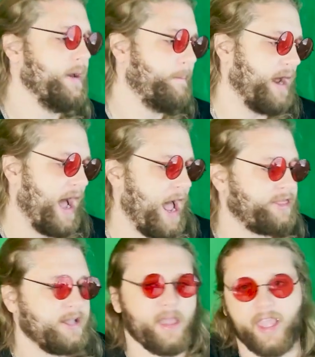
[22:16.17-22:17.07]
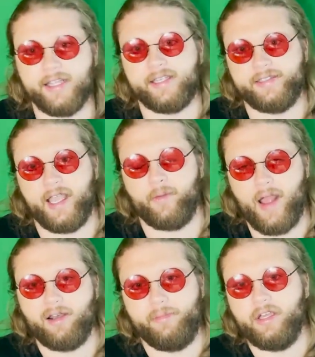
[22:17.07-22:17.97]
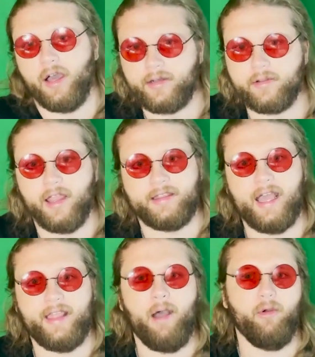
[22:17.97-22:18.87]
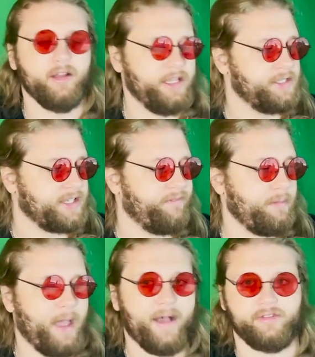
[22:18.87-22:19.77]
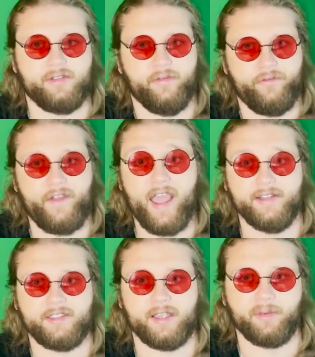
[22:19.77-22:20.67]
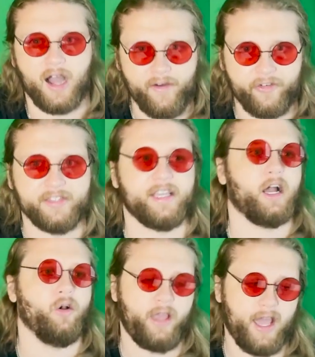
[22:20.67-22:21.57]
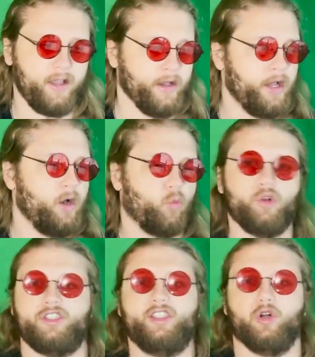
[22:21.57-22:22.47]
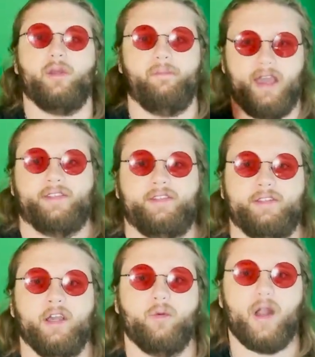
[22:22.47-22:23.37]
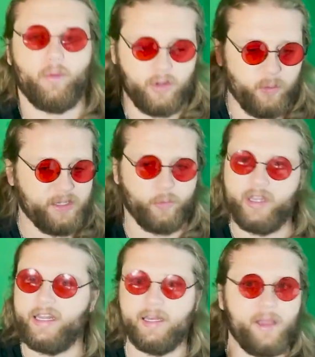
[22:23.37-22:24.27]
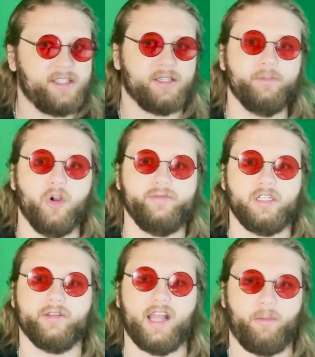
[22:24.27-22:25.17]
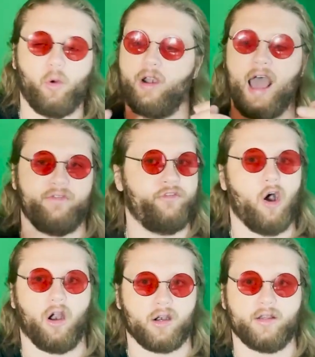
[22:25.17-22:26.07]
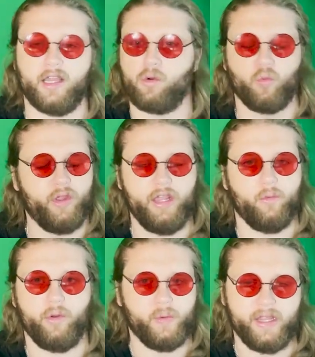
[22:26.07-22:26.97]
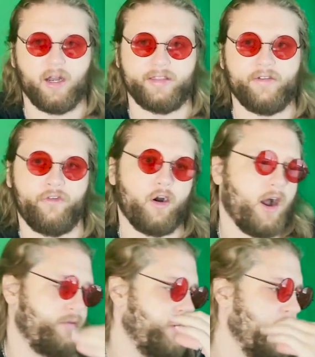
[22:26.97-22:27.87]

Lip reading: But I think making it to the second round would be good. Like, that would at least give the Mavs fans some confidence. Like, okay, we're still in the mix, right? We need to make some moves here and there, but we're not far. Like, we really aren't that far off.